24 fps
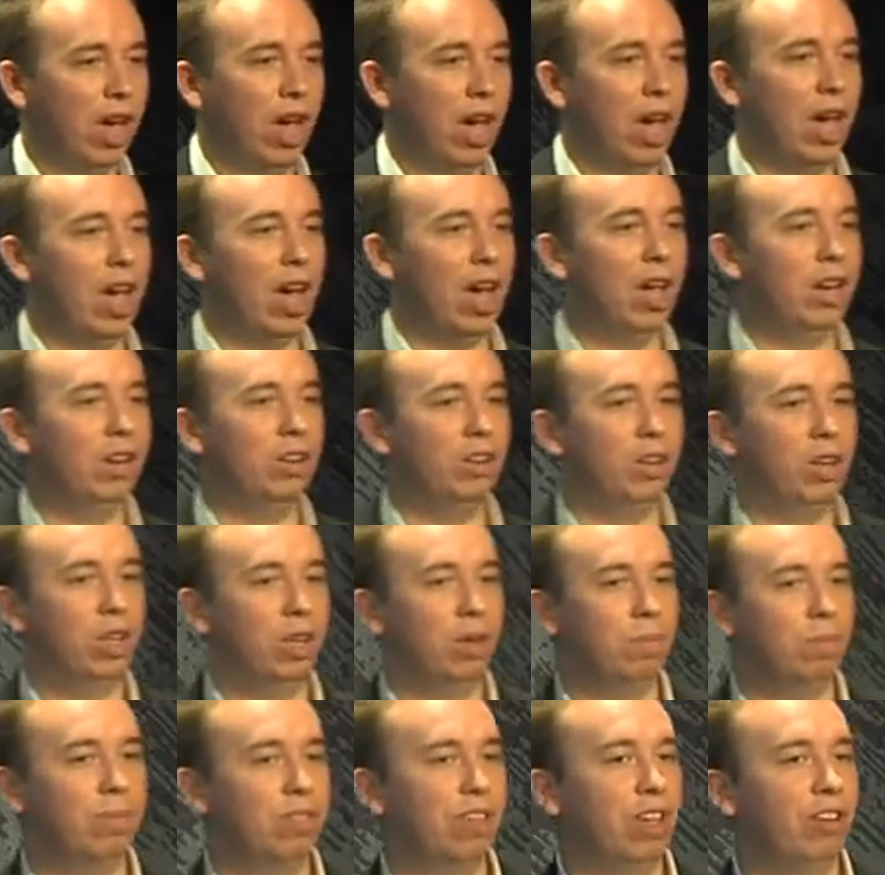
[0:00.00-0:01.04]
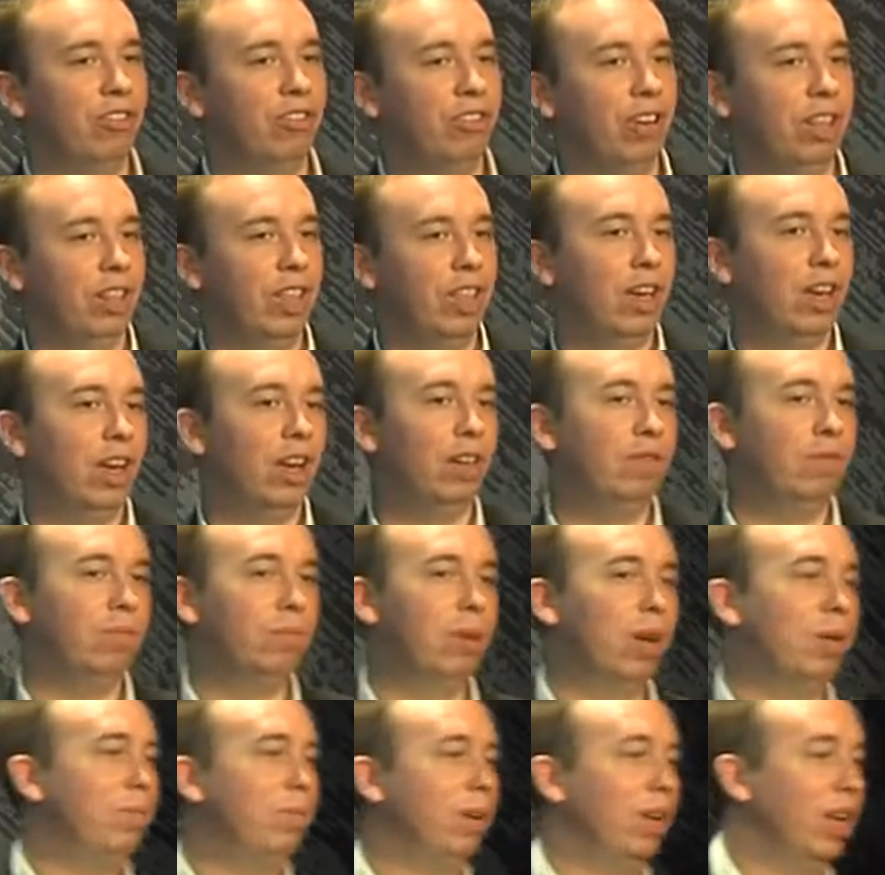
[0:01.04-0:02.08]
and potentially they have
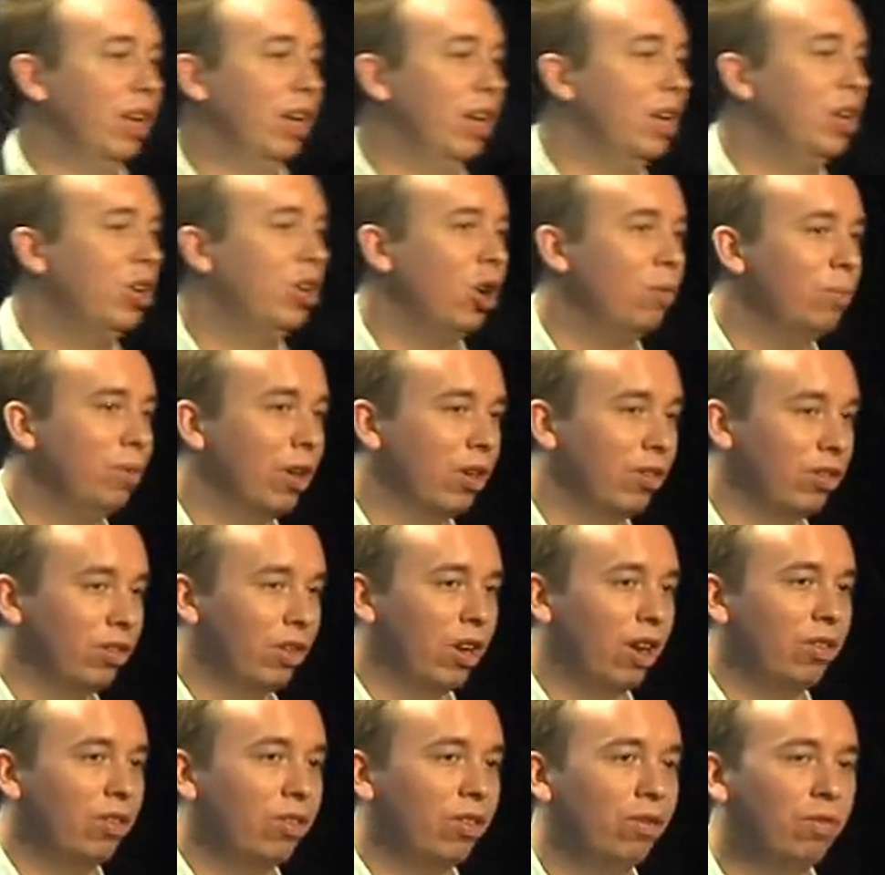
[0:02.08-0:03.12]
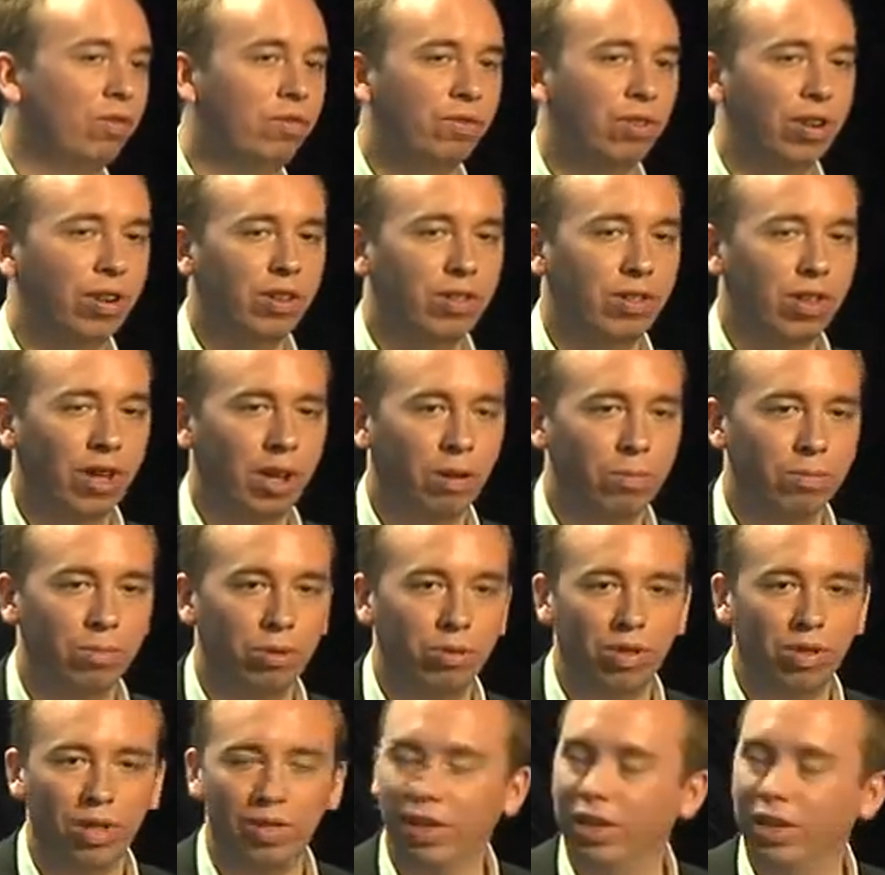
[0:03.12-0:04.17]
maybe an e-commerce site on, for
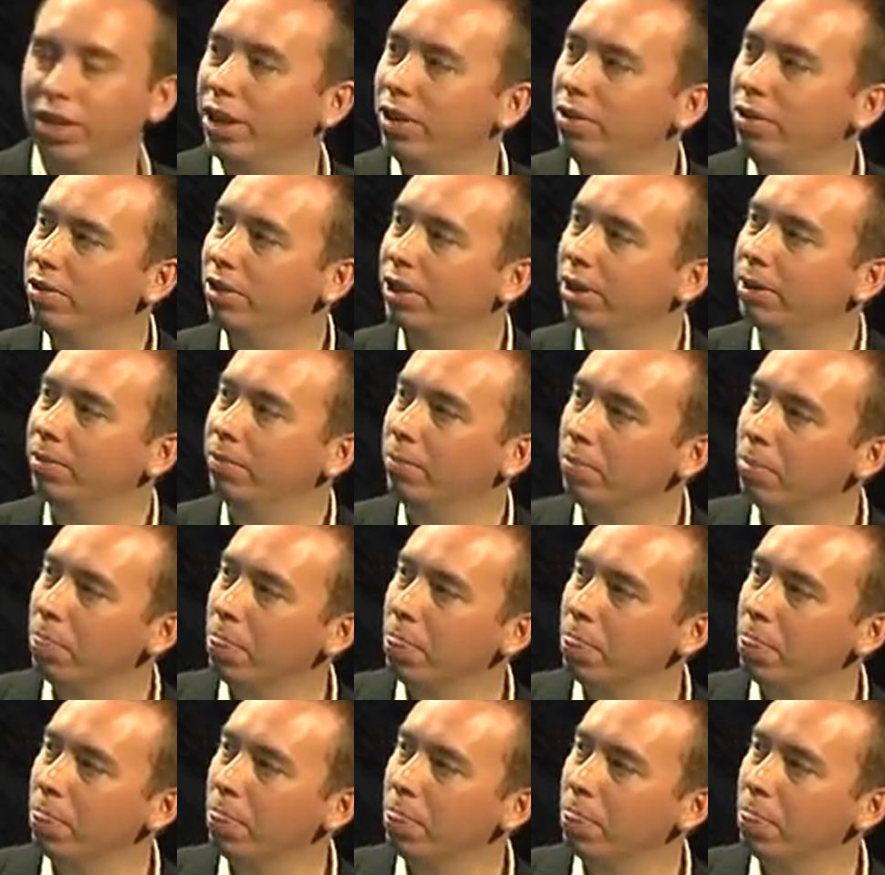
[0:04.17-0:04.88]
example, that they're using.